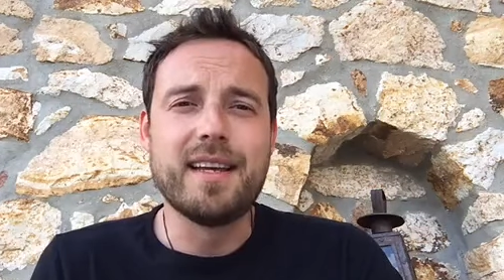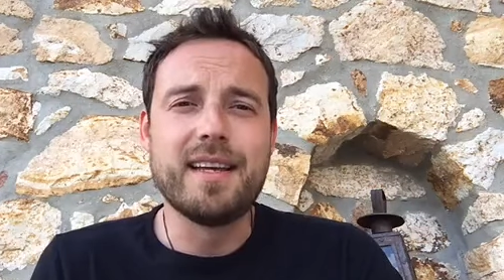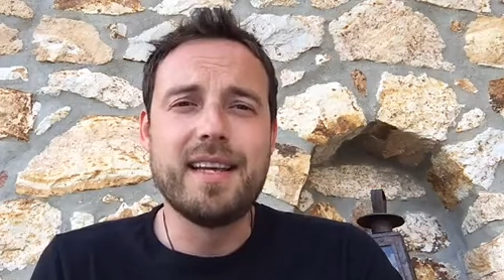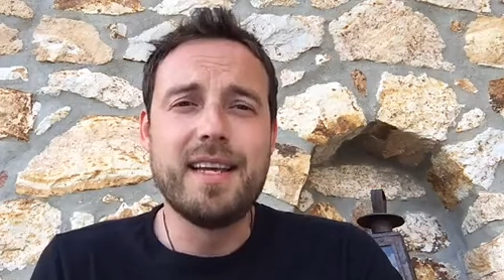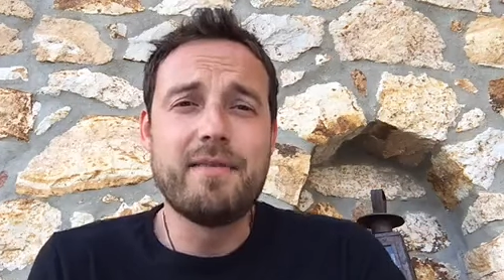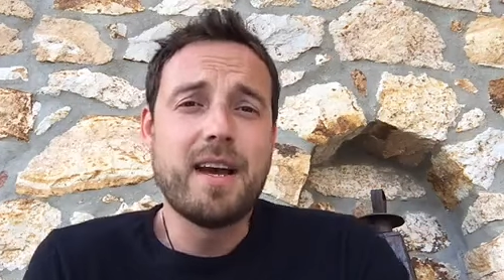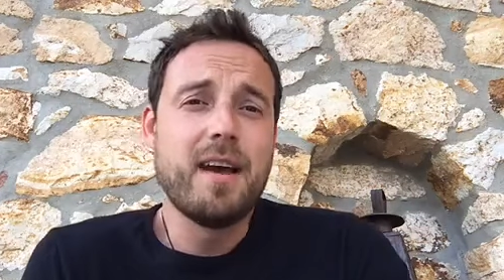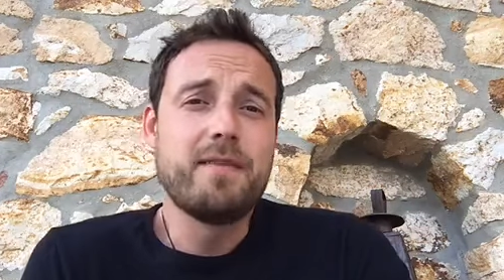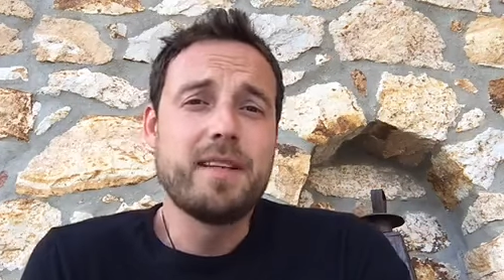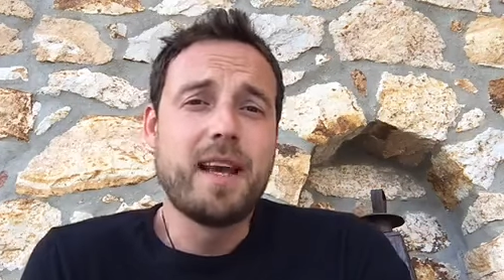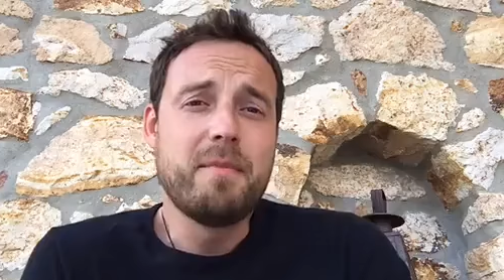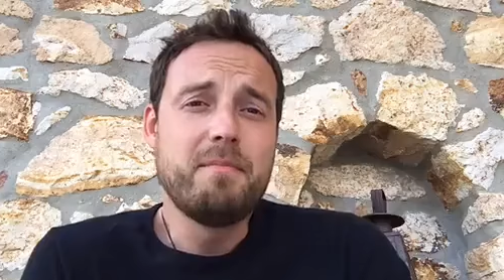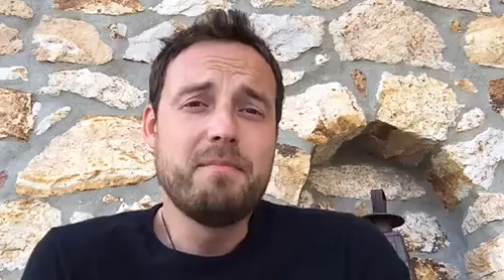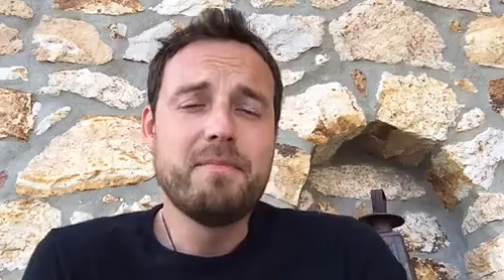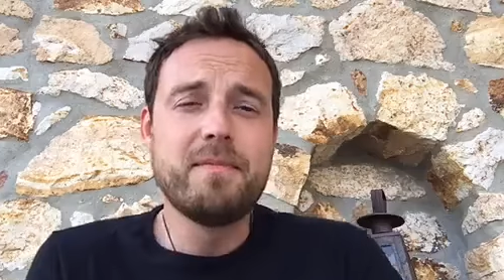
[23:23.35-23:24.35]
if I have time
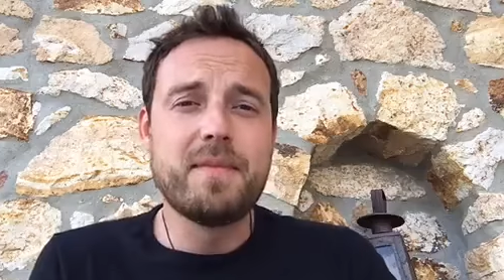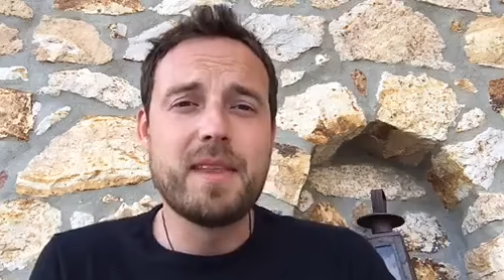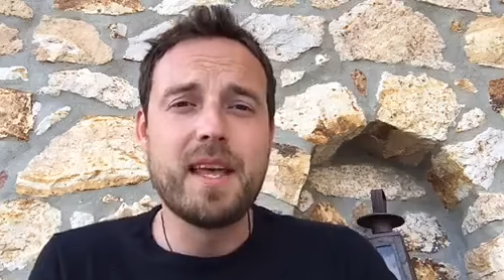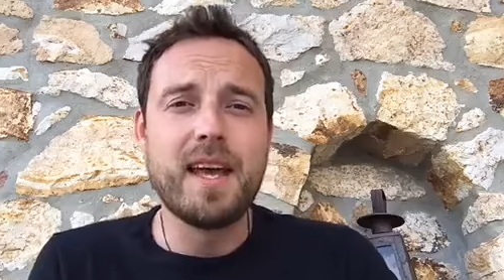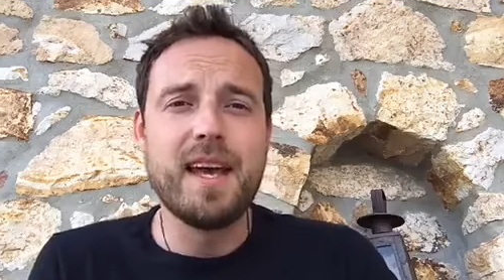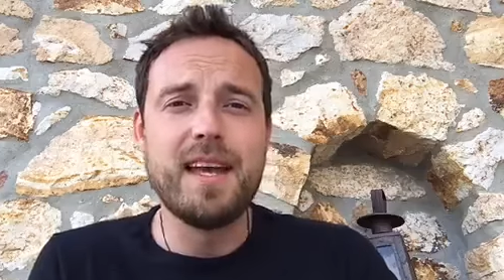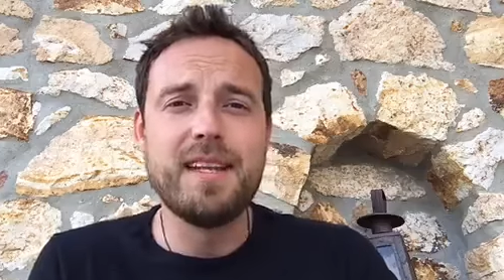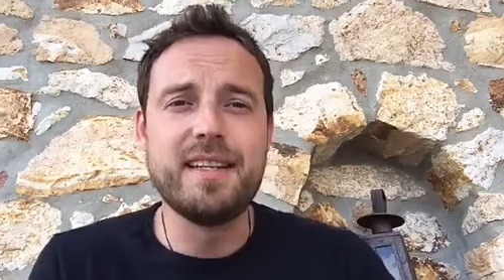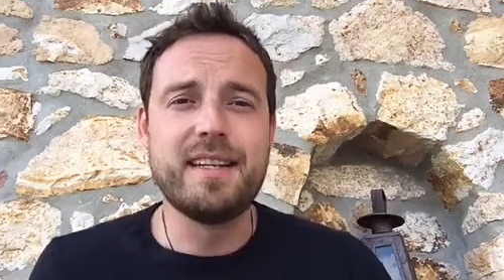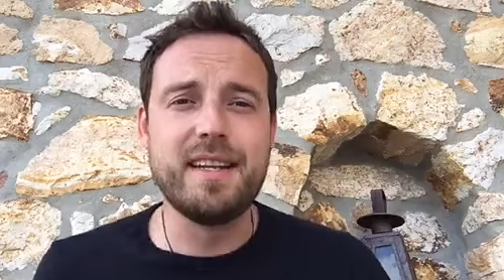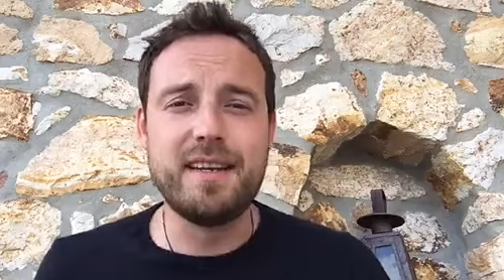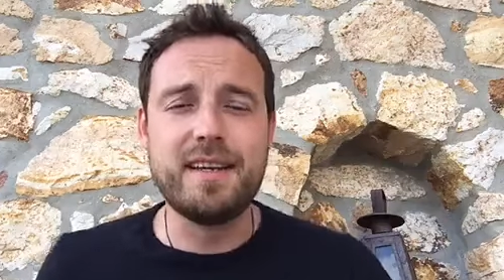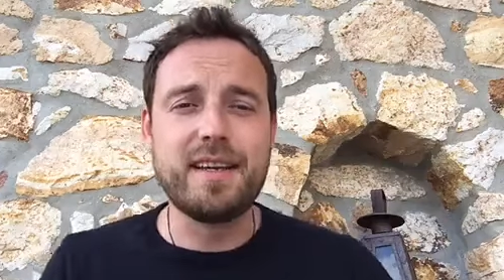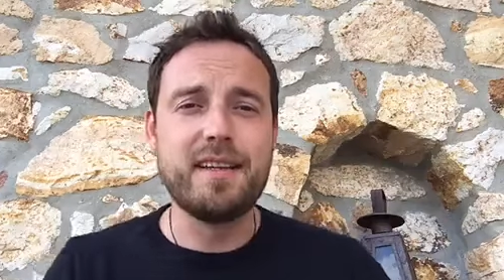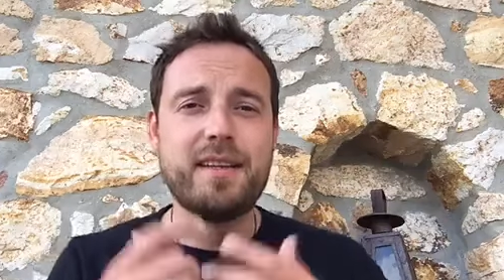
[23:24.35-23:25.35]
and uh,
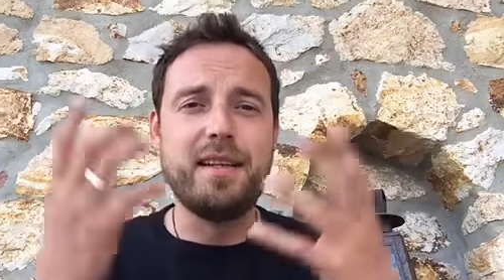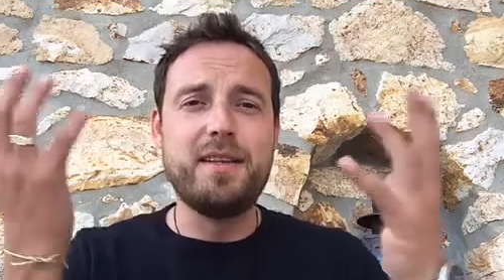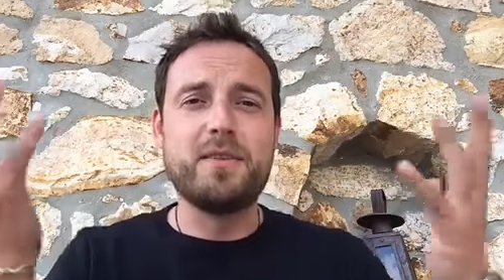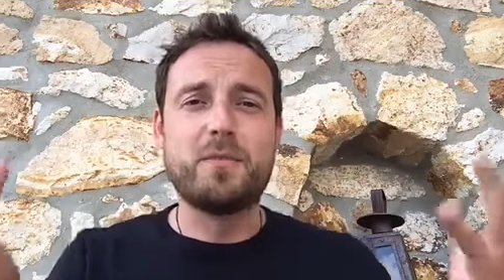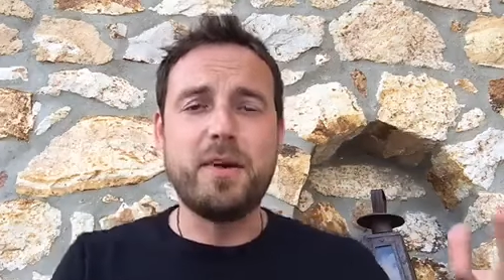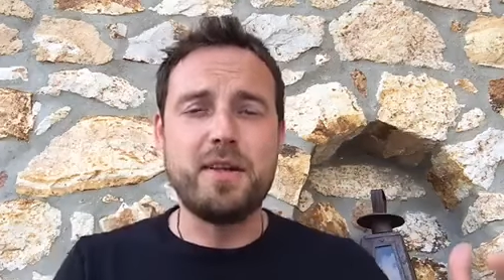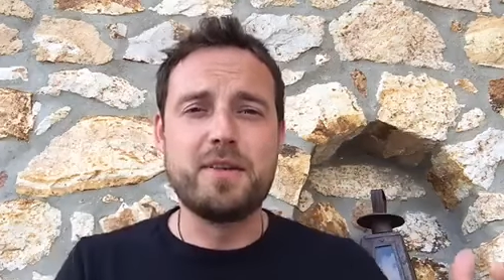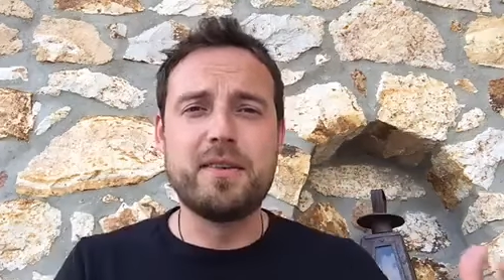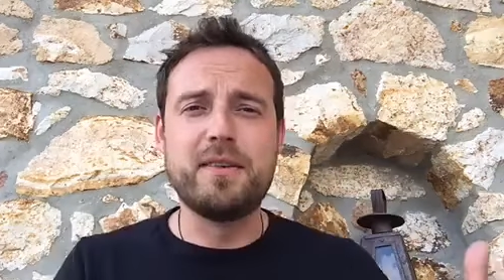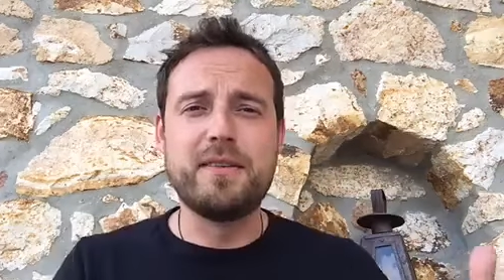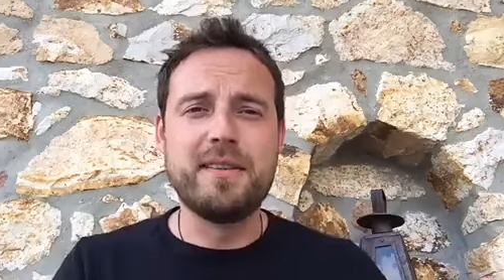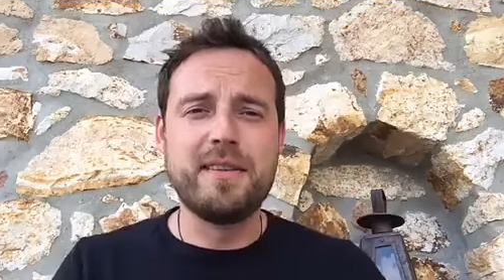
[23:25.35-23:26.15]
inspiration